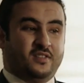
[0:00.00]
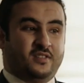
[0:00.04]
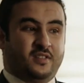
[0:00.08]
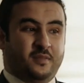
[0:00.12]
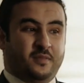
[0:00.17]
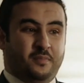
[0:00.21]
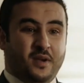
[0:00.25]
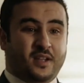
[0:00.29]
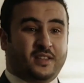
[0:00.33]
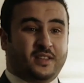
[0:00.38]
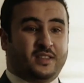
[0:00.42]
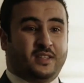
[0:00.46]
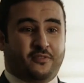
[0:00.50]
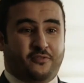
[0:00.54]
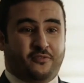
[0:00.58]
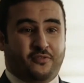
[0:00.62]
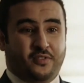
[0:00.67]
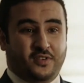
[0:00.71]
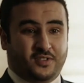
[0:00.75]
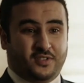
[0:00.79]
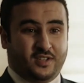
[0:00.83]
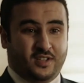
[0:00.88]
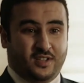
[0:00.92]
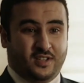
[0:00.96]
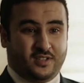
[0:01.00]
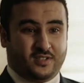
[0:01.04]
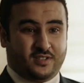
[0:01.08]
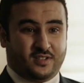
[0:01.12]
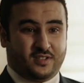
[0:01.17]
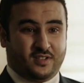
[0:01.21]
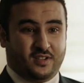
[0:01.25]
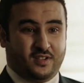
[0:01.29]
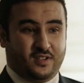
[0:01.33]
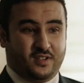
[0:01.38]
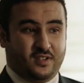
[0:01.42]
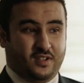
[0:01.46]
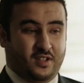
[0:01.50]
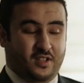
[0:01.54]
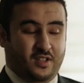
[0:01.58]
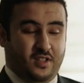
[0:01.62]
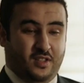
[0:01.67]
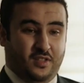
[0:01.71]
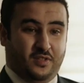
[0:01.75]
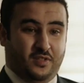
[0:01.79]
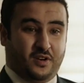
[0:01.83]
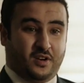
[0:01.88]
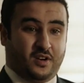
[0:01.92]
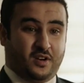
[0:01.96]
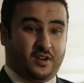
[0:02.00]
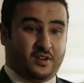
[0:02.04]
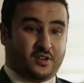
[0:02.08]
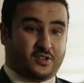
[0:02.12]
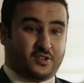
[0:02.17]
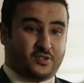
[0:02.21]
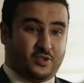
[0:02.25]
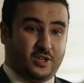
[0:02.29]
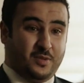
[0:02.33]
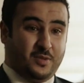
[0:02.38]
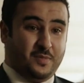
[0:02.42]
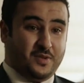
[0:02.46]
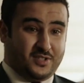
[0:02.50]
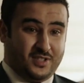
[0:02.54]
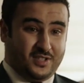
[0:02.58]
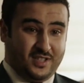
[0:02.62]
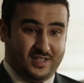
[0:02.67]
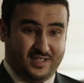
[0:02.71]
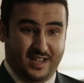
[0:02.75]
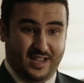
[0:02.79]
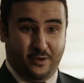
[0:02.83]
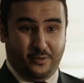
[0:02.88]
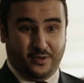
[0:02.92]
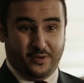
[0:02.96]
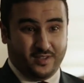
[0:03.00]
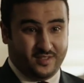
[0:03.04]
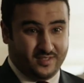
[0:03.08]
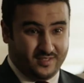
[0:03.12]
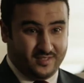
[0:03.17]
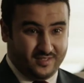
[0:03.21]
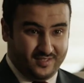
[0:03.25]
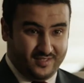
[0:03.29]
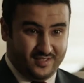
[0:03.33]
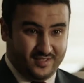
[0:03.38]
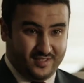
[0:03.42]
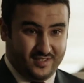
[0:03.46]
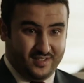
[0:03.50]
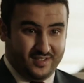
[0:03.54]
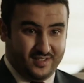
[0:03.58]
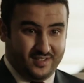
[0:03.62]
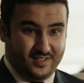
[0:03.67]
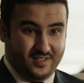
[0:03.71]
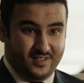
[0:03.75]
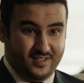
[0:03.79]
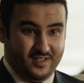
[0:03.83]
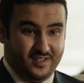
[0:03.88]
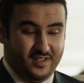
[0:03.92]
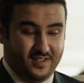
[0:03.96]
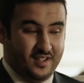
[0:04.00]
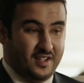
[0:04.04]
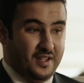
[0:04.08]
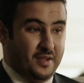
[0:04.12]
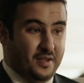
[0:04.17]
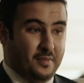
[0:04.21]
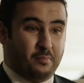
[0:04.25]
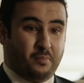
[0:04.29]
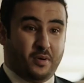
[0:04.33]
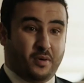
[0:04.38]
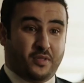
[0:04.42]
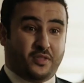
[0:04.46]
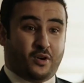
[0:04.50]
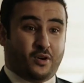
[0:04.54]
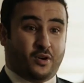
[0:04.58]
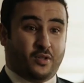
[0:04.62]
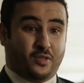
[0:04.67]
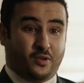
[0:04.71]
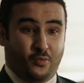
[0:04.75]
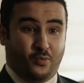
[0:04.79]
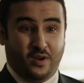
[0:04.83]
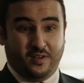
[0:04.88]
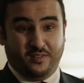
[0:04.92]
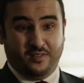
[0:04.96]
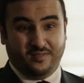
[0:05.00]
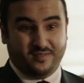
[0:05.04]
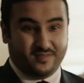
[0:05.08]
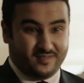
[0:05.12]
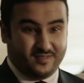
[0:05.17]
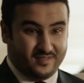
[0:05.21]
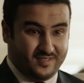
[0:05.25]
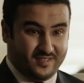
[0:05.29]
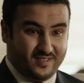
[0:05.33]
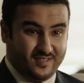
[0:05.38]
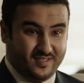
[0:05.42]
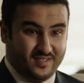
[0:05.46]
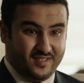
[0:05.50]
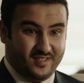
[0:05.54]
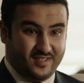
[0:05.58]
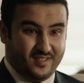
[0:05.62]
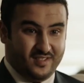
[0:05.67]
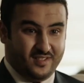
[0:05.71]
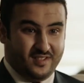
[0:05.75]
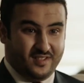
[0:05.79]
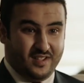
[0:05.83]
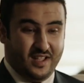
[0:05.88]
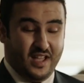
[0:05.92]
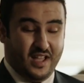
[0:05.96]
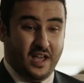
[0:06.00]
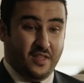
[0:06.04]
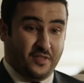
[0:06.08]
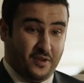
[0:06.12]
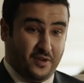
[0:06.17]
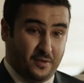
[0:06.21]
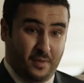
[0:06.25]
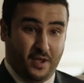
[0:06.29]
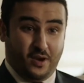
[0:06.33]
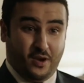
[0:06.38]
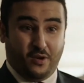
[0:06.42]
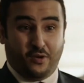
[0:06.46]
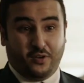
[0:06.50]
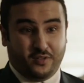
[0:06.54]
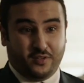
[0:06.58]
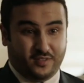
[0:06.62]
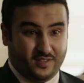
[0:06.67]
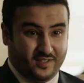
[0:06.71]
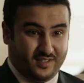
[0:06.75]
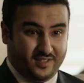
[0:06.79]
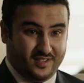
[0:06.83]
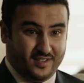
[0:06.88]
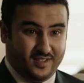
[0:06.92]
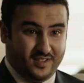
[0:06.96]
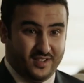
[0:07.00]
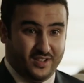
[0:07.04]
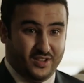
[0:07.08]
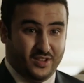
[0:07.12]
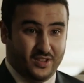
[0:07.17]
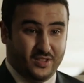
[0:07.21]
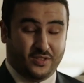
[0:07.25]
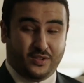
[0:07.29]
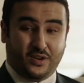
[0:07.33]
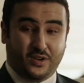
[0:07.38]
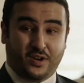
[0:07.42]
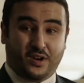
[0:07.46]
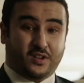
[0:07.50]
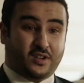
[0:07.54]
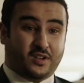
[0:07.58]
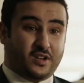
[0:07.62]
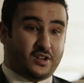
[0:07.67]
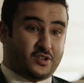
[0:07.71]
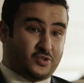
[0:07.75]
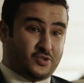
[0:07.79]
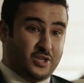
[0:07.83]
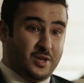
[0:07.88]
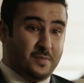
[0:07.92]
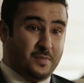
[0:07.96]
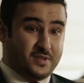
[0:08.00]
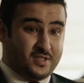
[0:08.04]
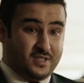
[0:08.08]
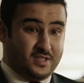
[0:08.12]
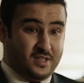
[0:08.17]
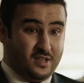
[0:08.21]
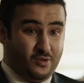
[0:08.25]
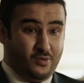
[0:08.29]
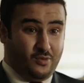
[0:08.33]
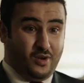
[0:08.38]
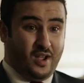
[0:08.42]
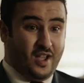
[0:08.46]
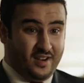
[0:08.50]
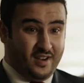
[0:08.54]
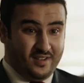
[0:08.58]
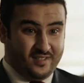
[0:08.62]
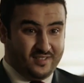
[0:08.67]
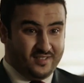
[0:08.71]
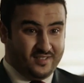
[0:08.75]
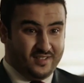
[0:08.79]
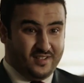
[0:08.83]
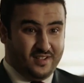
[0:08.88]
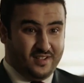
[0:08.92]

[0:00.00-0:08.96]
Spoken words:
The big difference is there are extremists in Saudi, but they're on the run, and they're a minority. There are extremists in Iran,